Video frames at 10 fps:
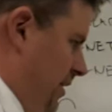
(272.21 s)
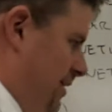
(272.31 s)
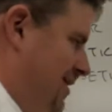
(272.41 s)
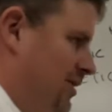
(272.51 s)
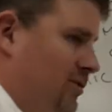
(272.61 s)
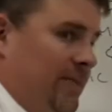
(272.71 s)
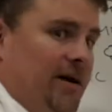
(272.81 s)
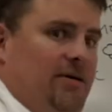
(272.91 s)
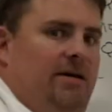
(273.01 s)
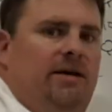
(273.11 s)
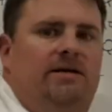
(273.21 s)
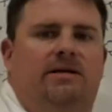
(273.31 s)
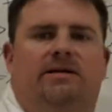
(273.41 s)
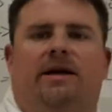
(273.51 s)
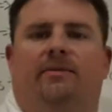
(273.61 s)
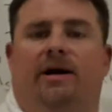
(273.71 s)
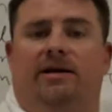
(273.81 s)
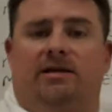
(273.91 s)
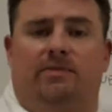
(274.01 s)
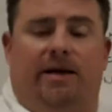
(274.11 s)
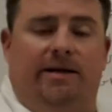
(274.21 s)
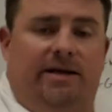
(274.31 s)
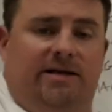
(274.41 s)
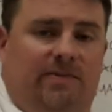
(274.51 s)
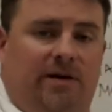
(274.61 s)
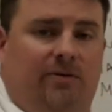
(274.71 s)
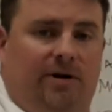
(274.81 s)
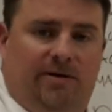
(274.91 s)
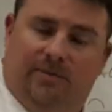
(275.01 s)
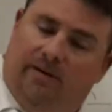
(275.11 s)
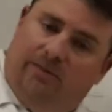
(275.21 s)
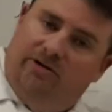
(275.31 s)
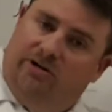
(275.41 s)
thing to know about this is that my magnetic spin quantum numbers,